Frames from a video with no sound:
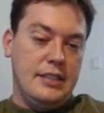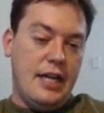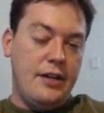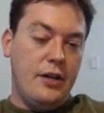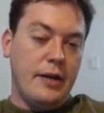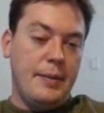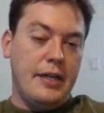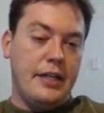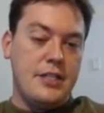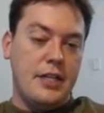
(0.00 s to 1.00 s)
I don't know. I
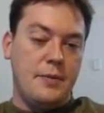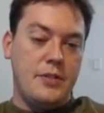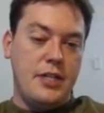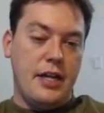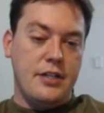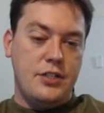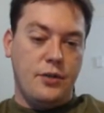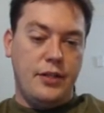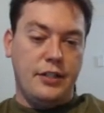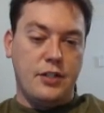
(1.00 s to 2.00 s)
mean, I guess I would say I just
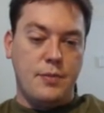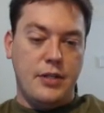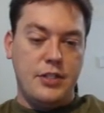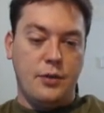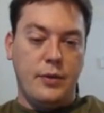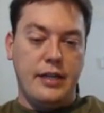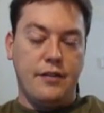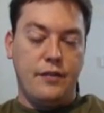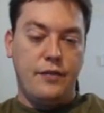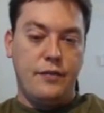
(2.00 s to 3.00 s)
don't think there's much in the way
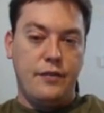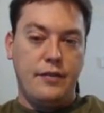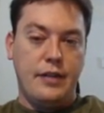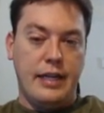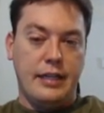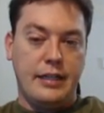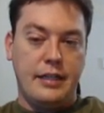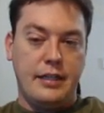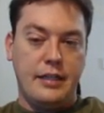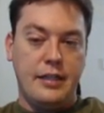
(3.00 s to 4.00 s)
of
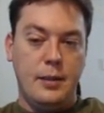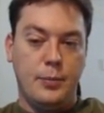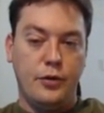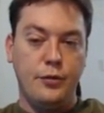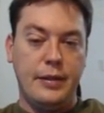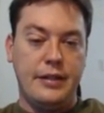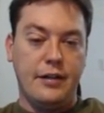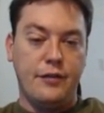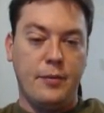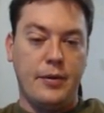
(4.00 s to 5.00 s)
like improvement
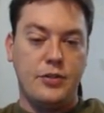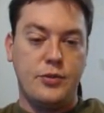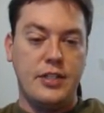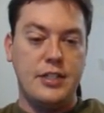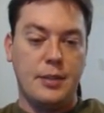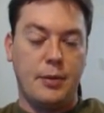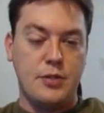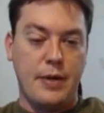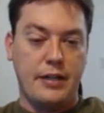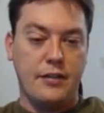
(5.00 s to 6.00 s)
there from a strategic
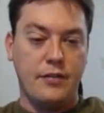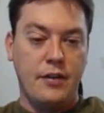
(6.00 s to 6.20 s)
perspective.